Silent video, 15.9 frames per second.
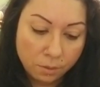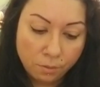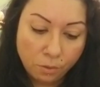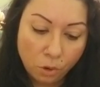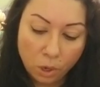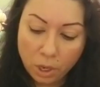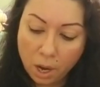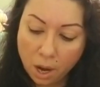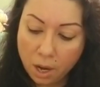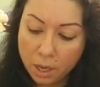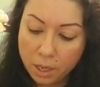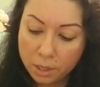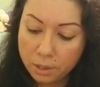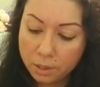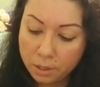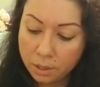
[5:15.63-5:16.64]
Four
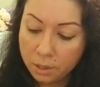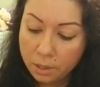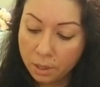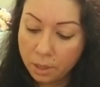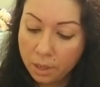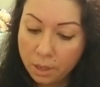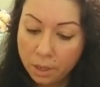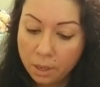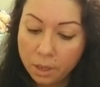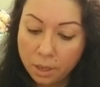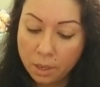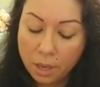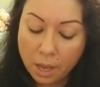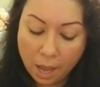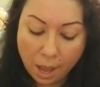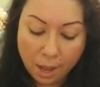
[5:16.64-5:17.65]
cards.
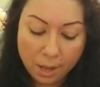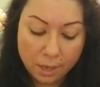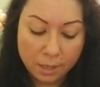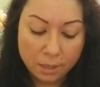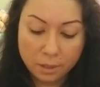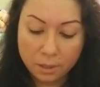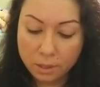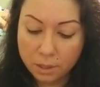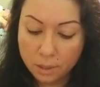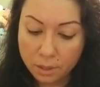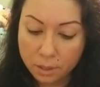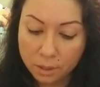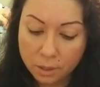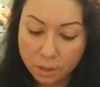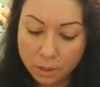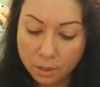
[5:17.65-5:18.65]
And
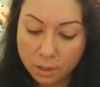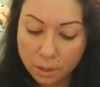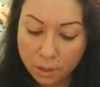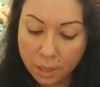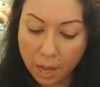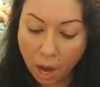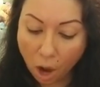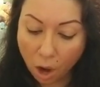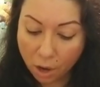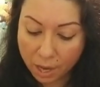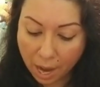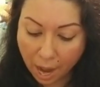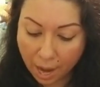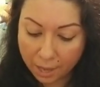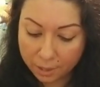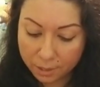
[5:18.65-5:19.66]
they are an
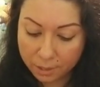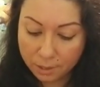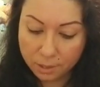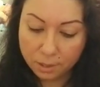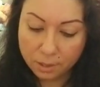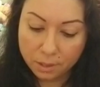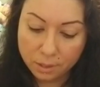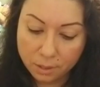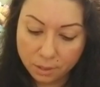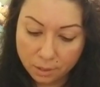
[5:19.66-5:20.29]
ex.